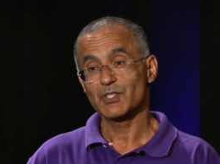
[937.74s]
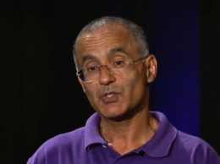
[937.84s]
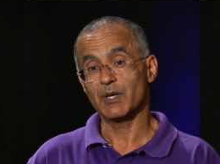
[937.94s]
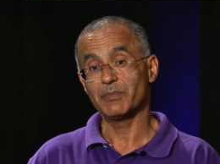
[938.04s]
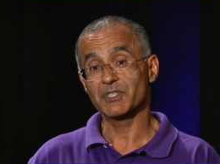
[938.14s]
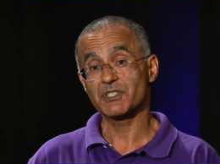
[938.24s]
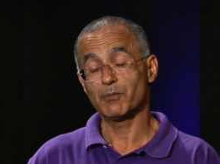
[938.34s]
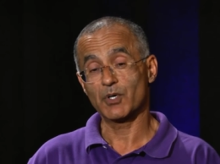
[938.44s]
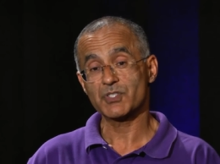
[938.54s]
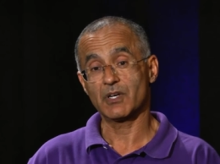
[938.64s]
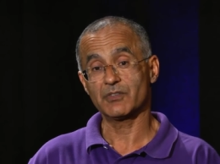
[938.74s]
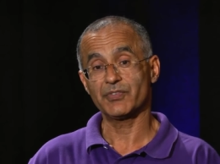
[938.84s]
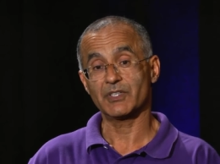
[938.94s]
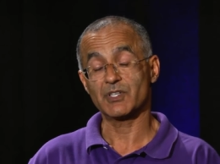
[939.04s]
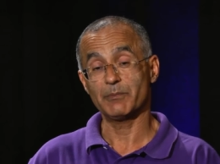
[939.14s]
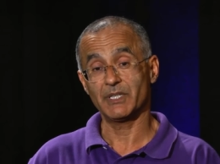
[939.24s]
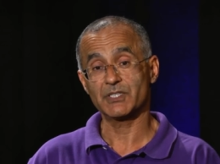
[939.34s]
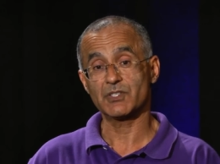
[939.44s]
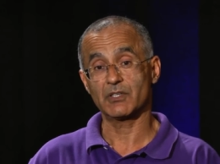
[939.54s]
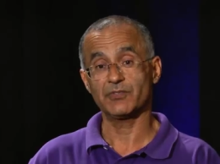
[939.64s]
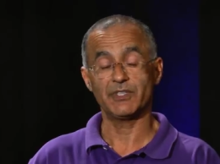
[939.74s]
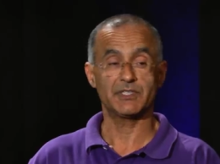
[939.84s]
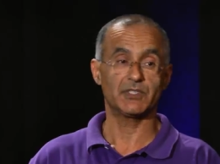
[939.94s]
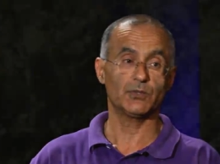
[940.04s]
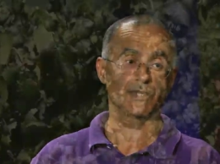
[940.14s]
So I built some more soccer, so I built the soccer fields in